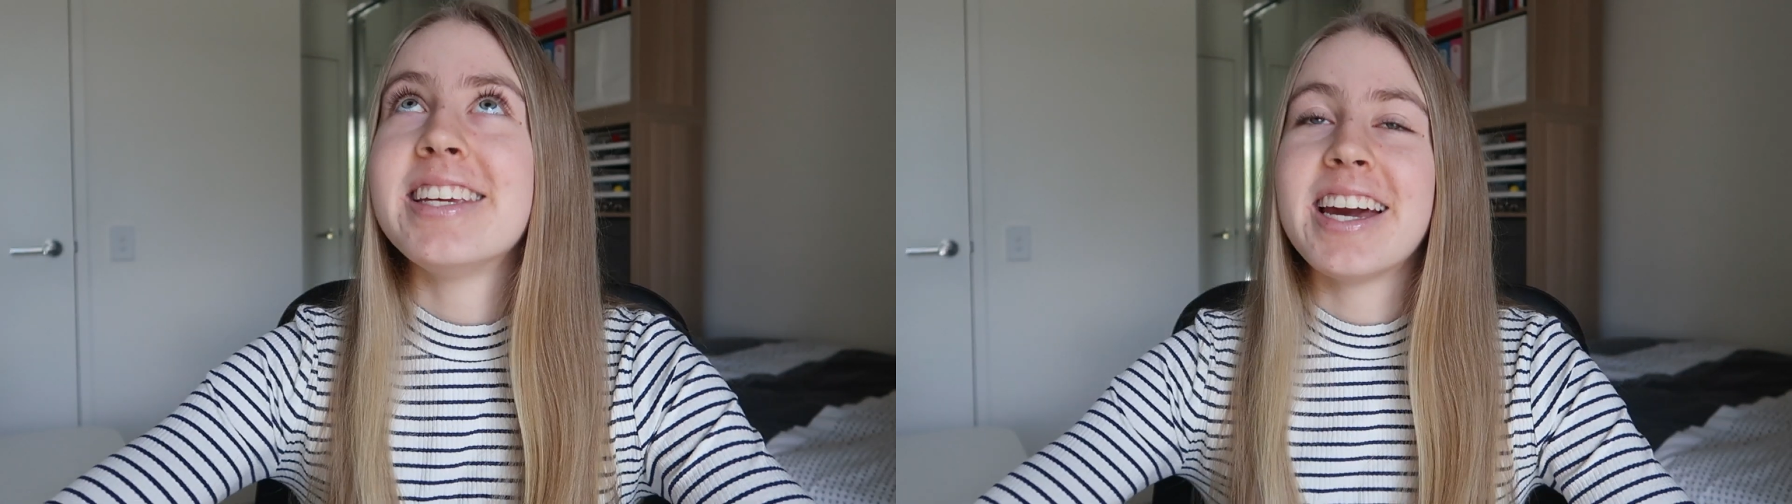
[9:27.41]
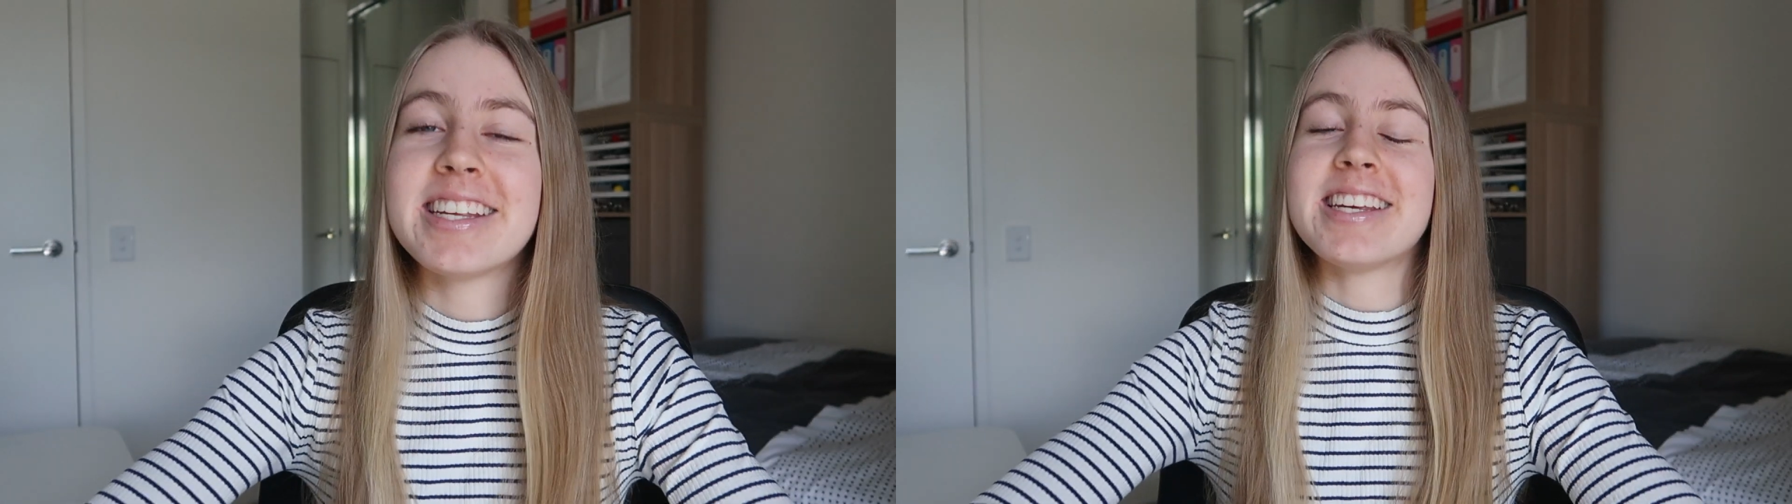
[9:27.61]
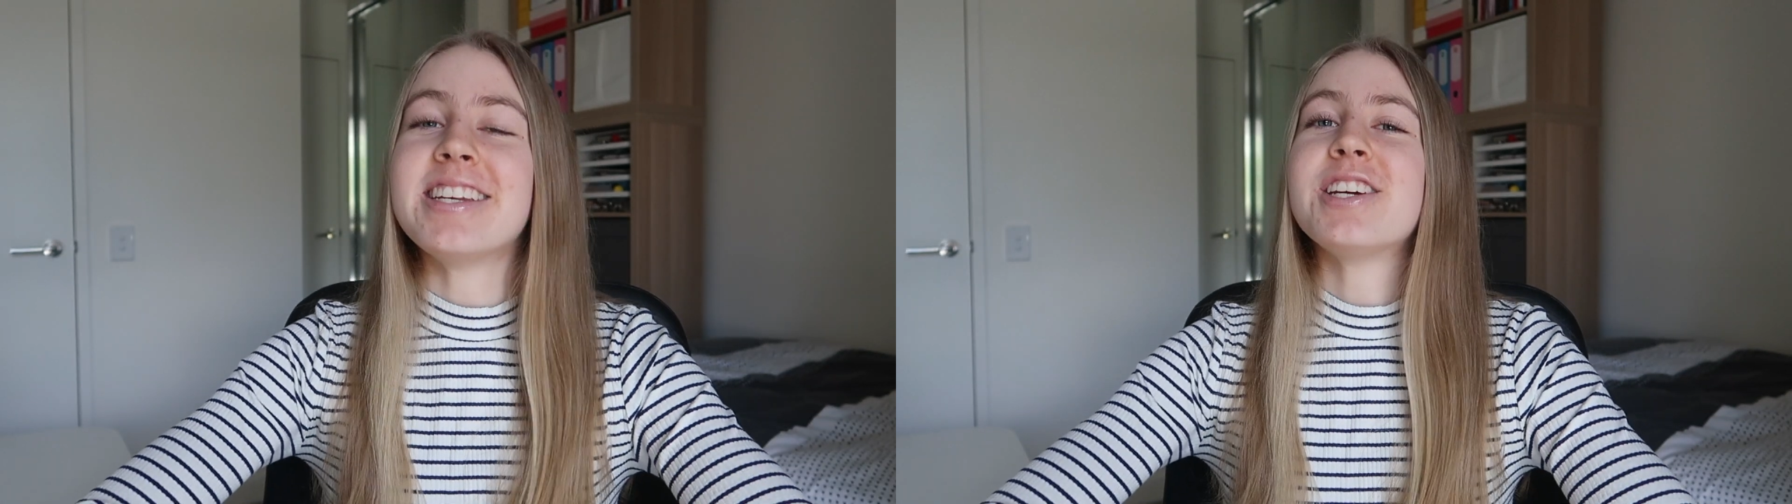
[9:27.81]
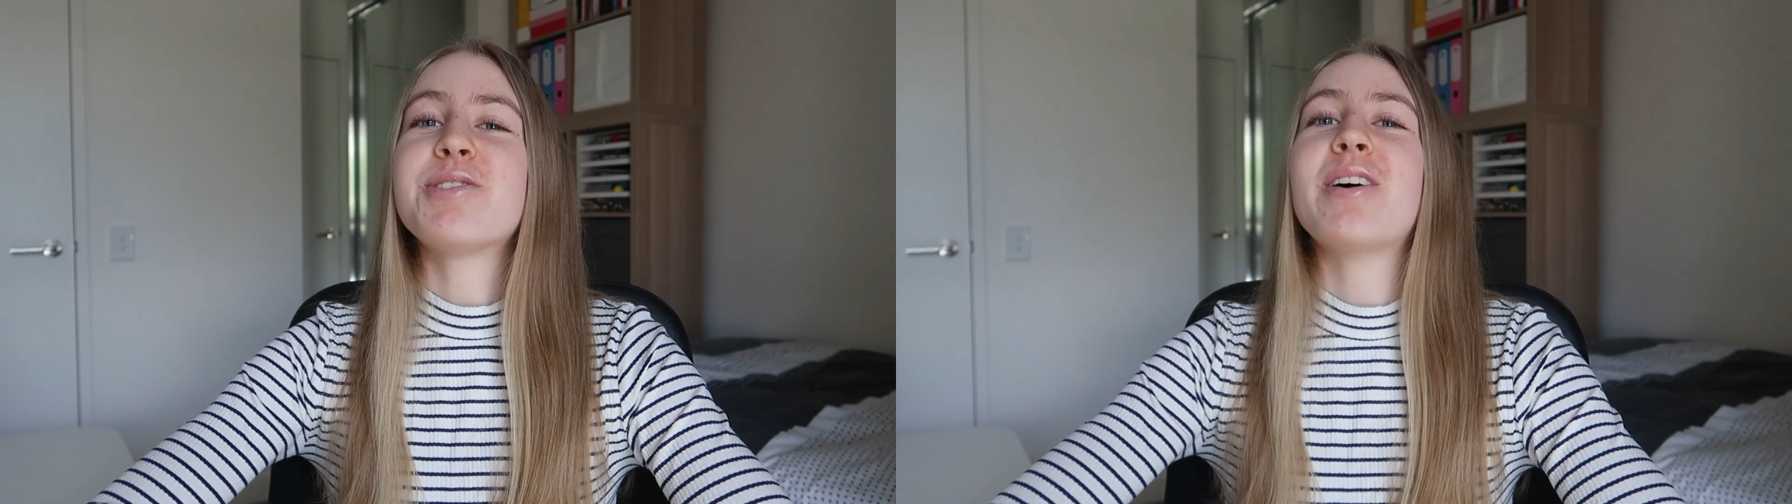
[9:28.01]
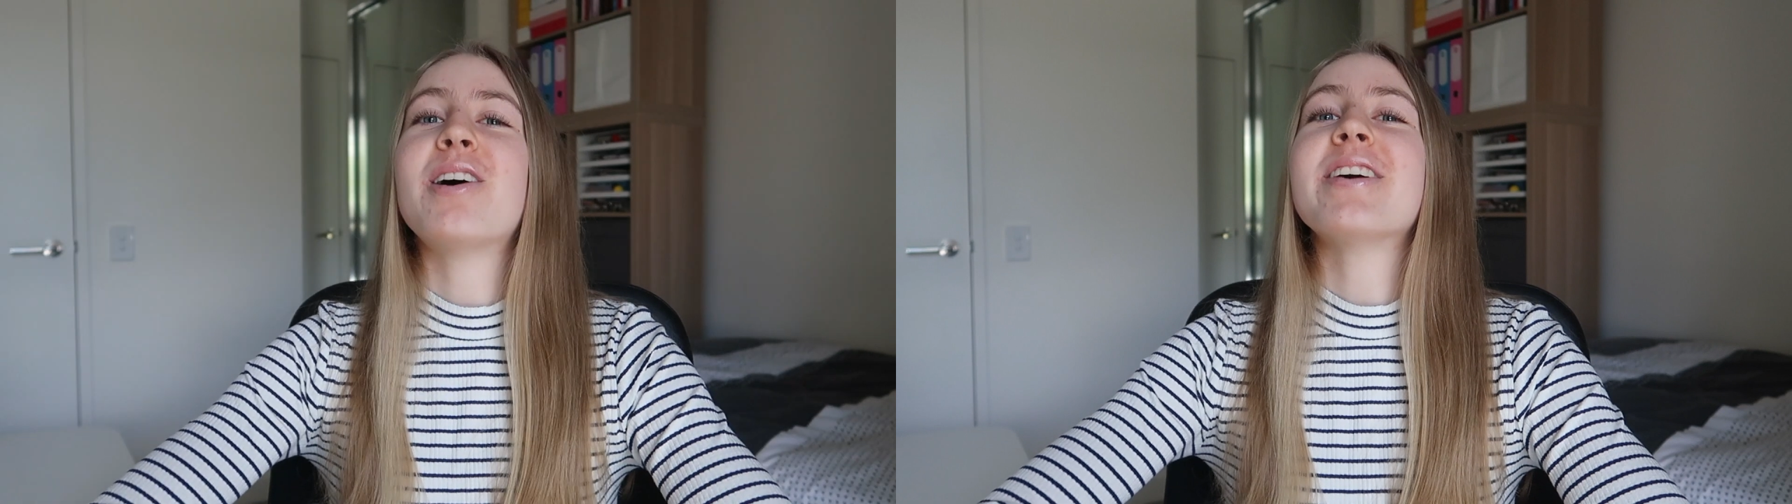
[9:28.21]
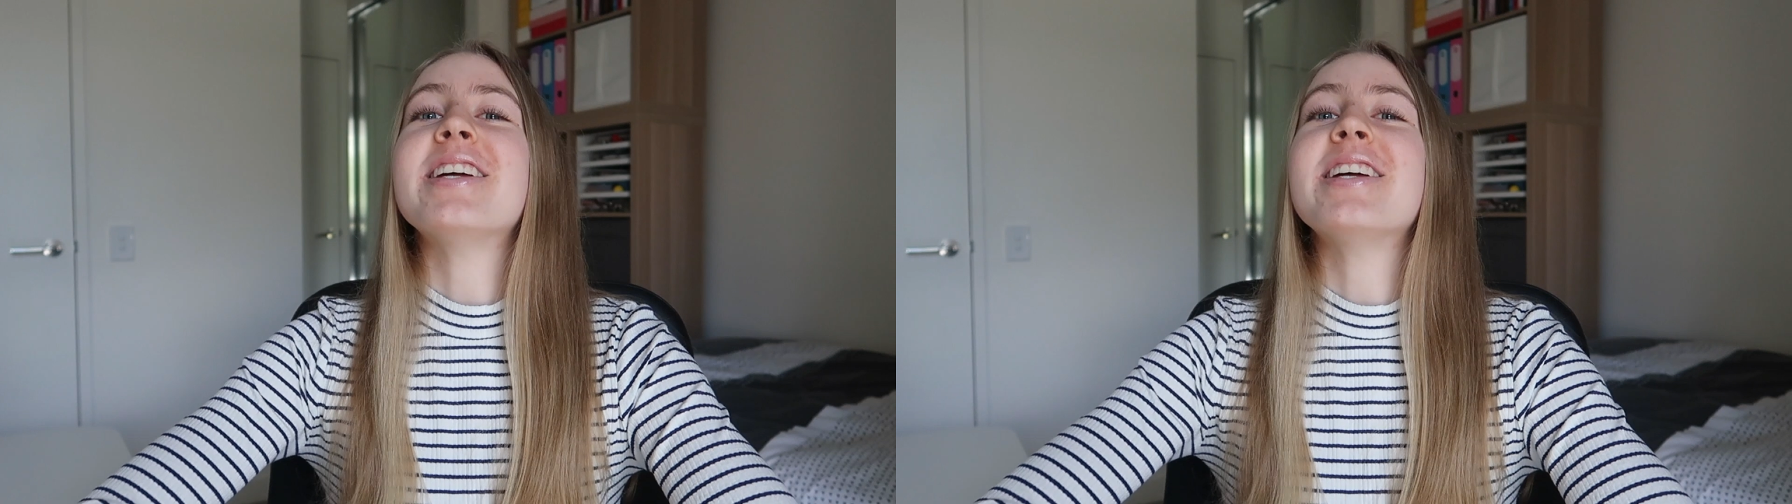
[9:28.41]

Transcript: yes, in year 12,